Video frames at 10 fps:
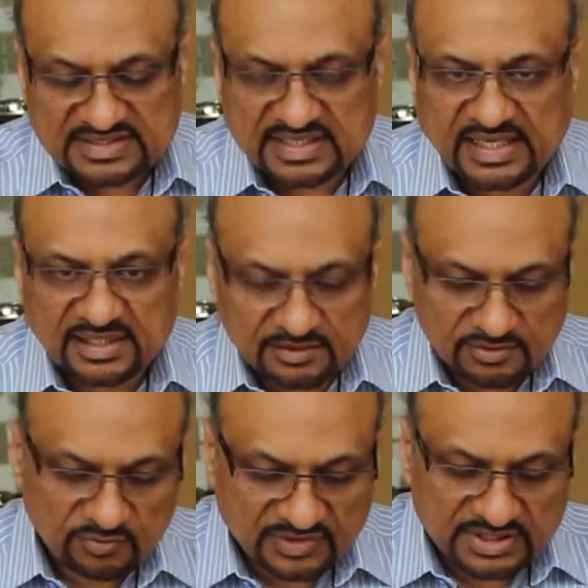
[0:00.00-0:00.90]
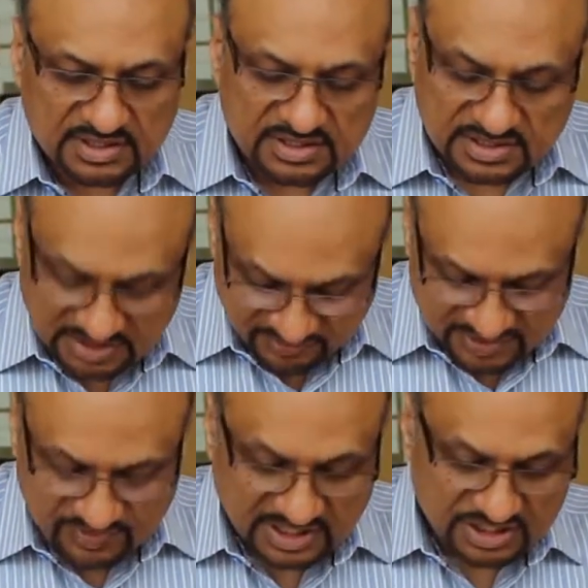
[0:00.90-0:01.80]
line
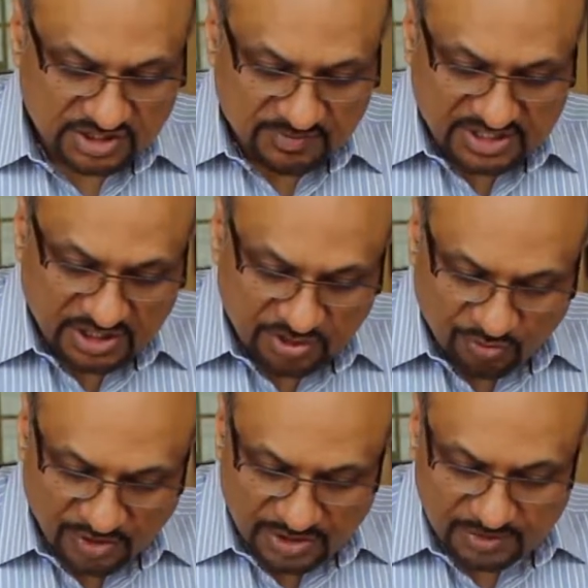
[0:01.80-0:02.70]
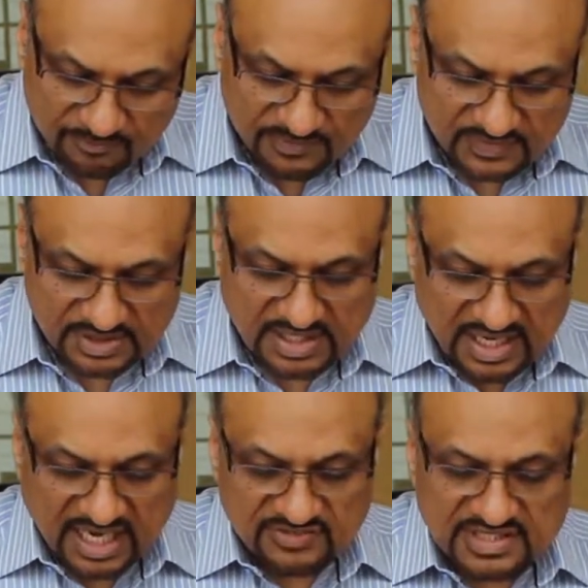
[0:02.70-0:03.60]
when we are actually making a drawing,
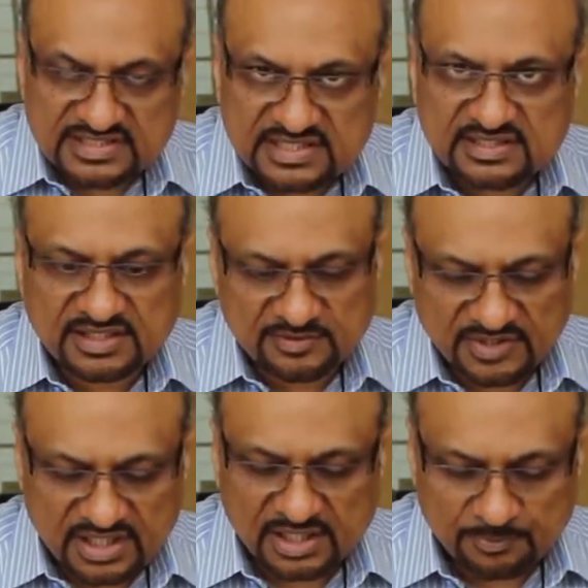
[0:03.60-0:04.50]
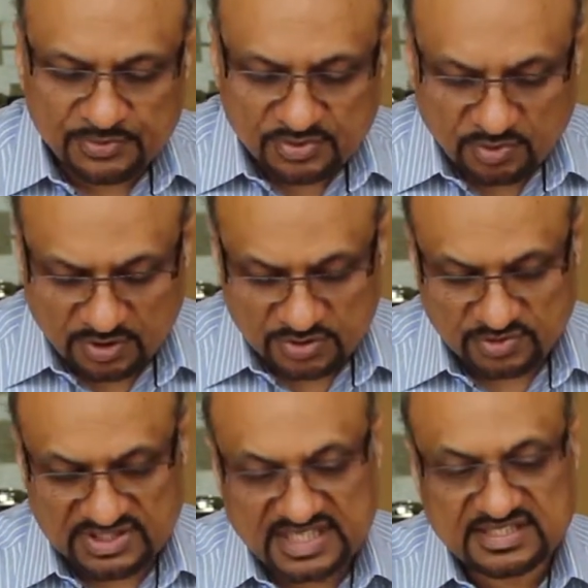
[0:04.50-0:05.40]
as well as just giving a grip. Also,
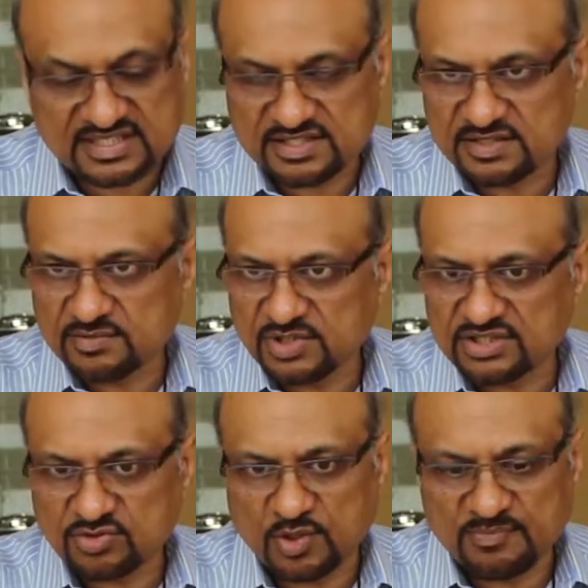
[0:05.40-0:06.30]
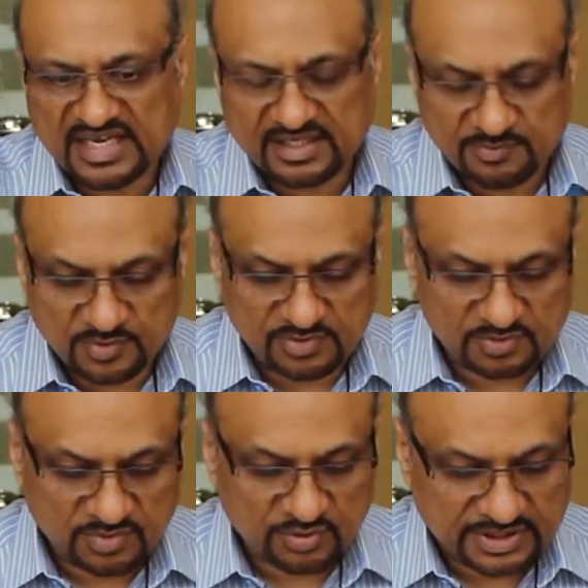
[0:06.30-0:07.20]
it has a small magnet
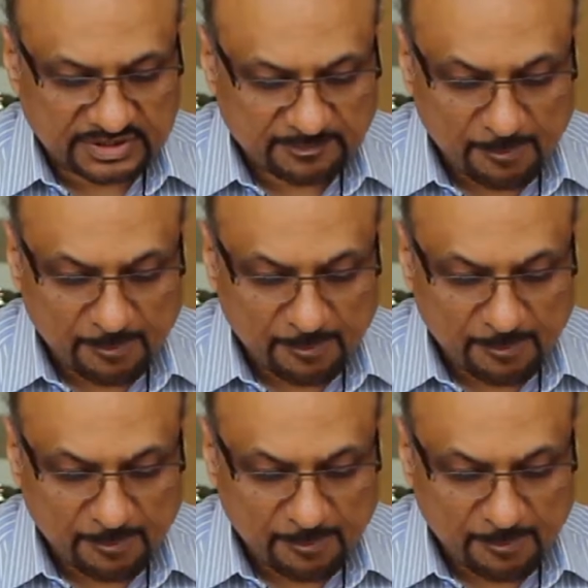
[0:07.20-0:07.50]
below it.